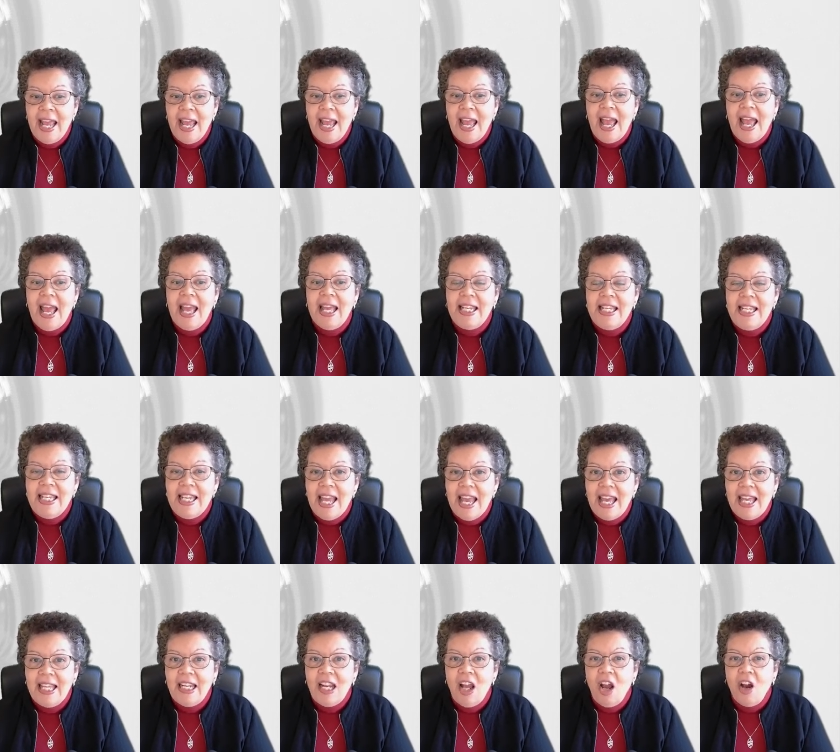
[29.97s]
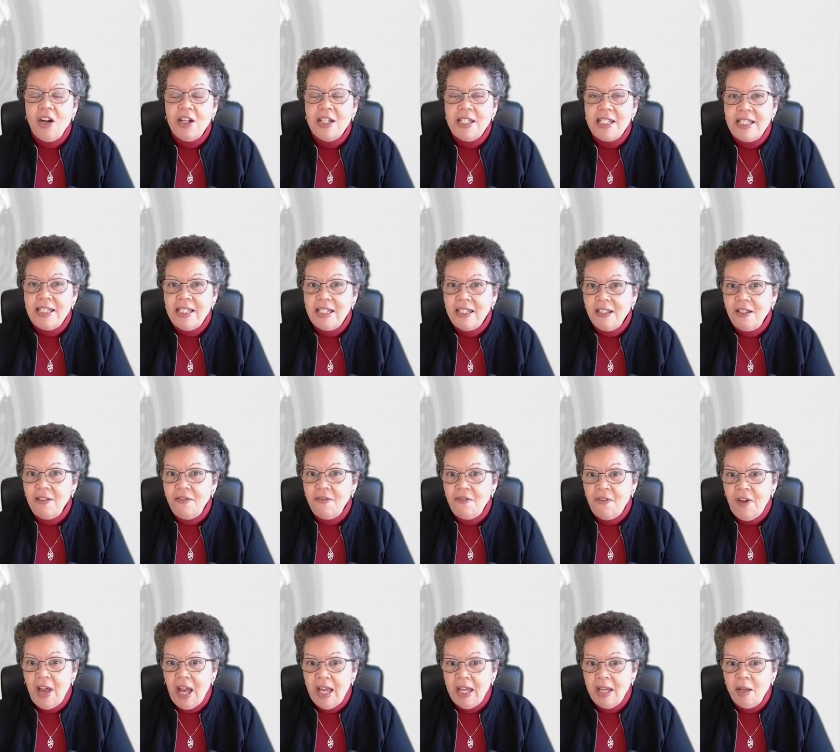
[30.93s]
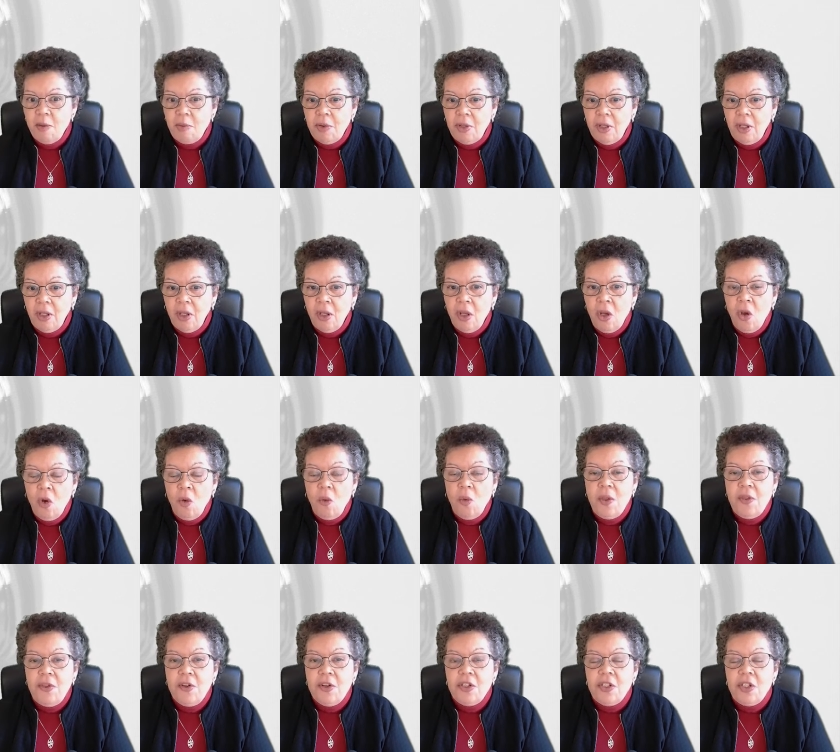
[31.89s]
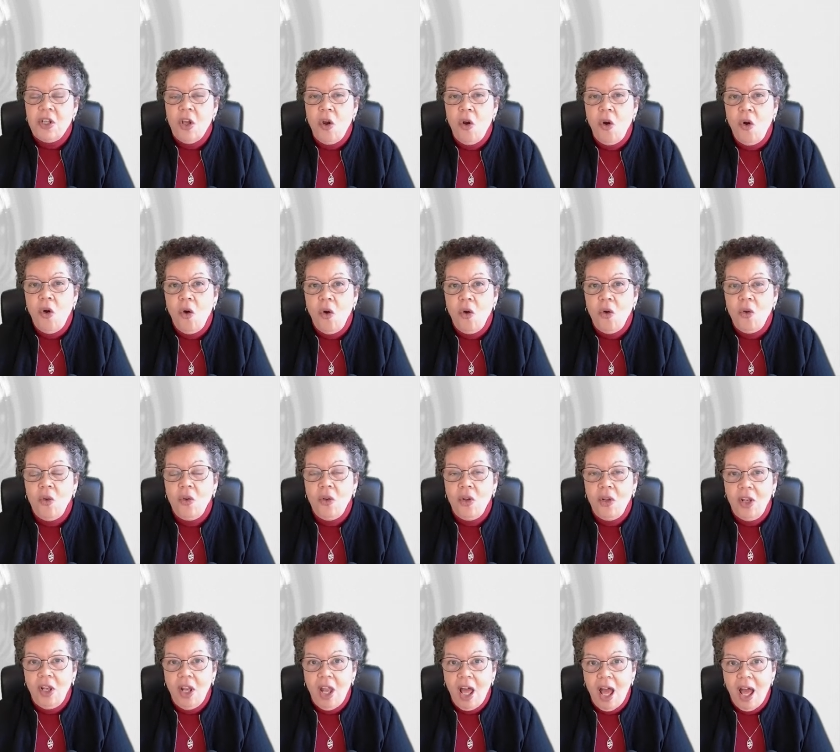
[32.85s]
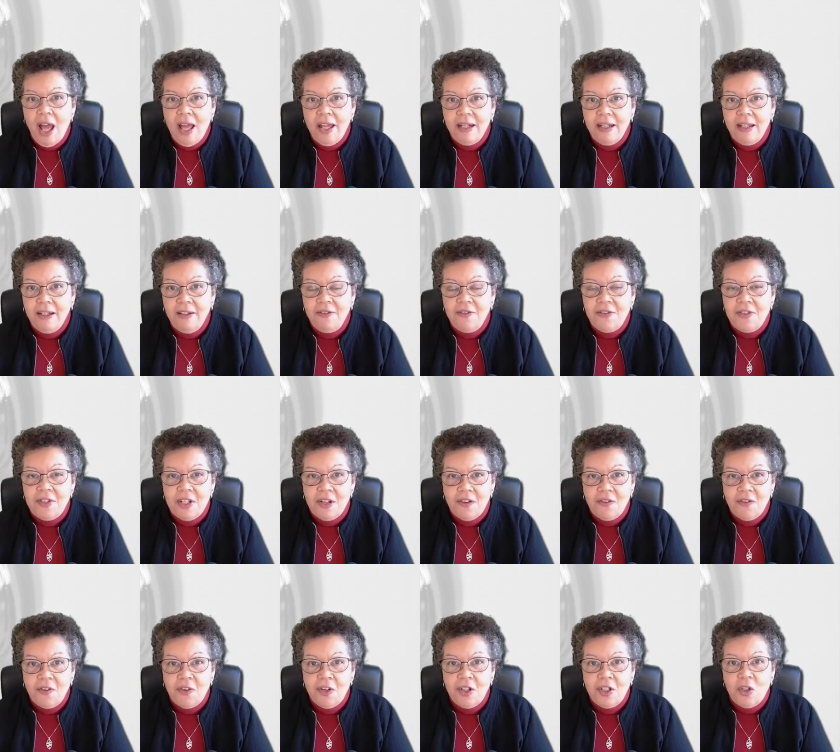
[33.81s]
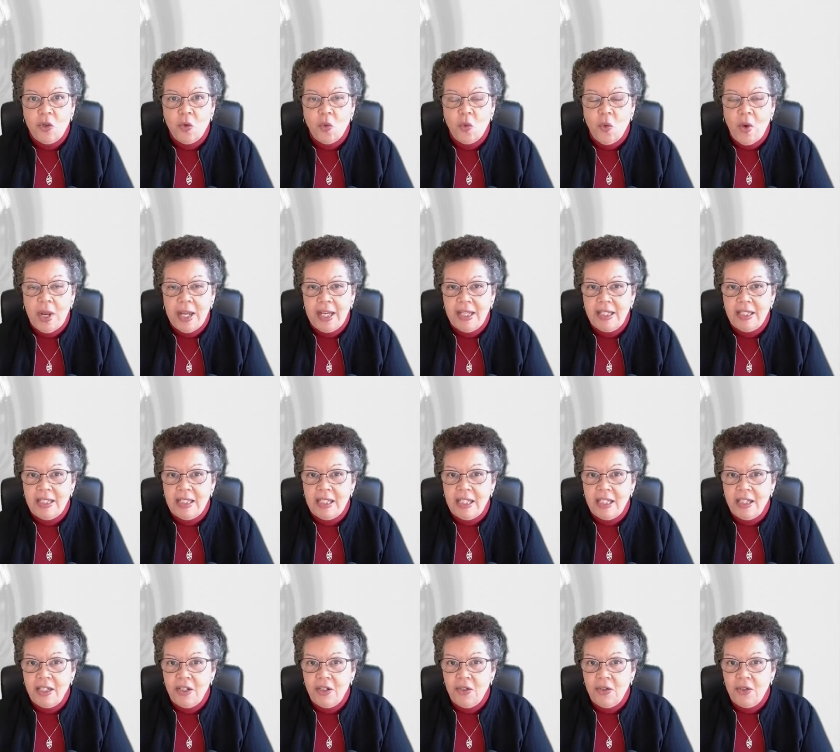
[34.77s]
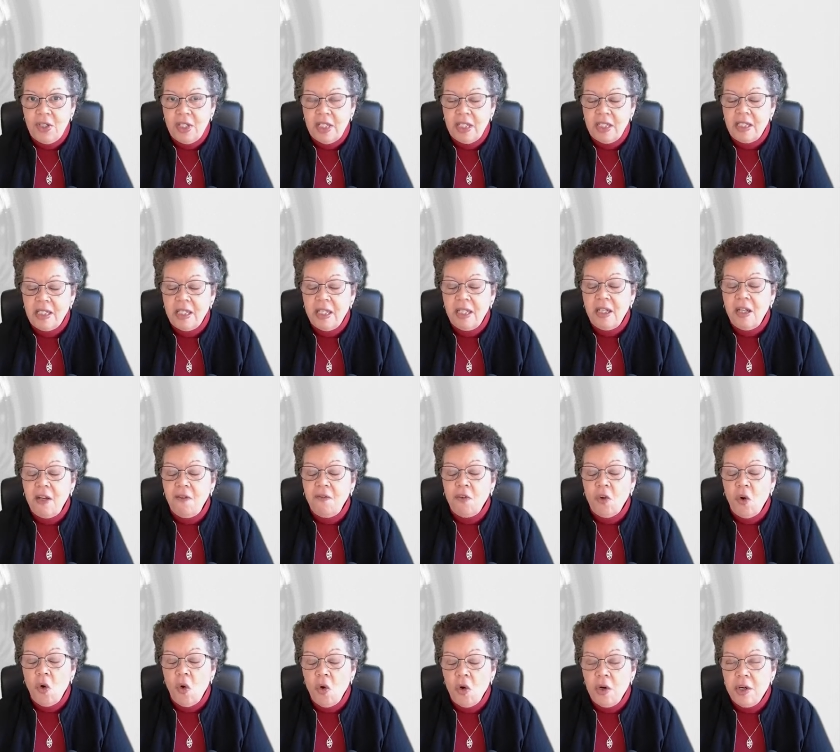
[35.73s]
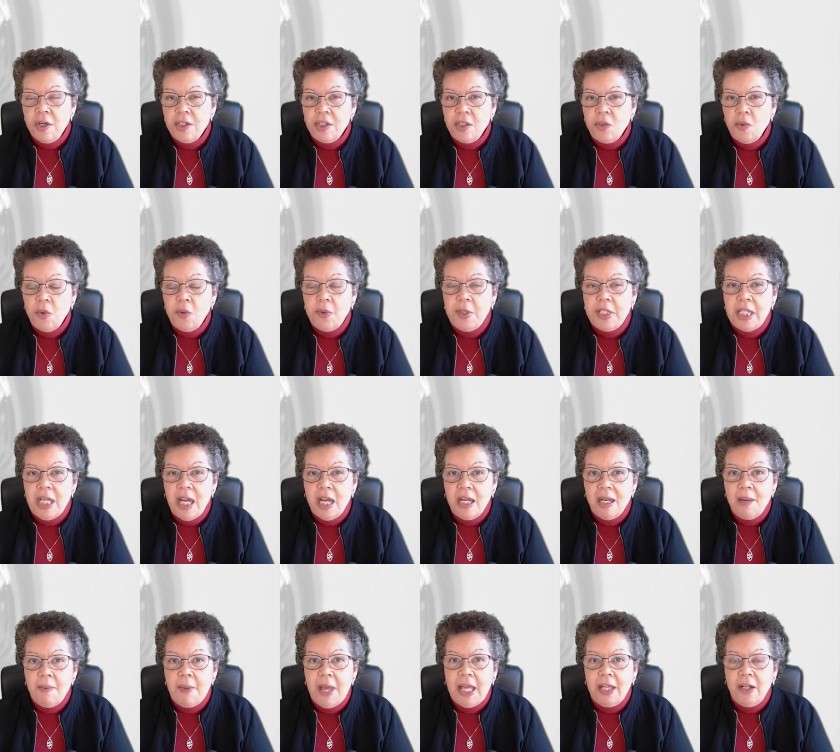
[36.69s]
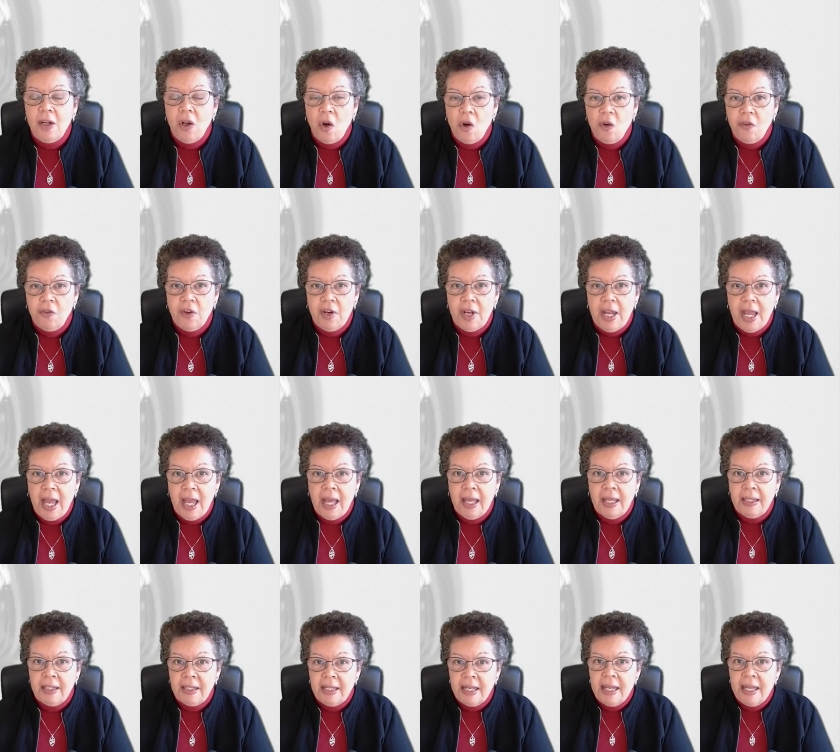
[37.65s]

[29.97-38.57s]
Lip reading: and yet are still viable? Well, there's a whole lot of different ways to do this. And of course, when we talk about overhead,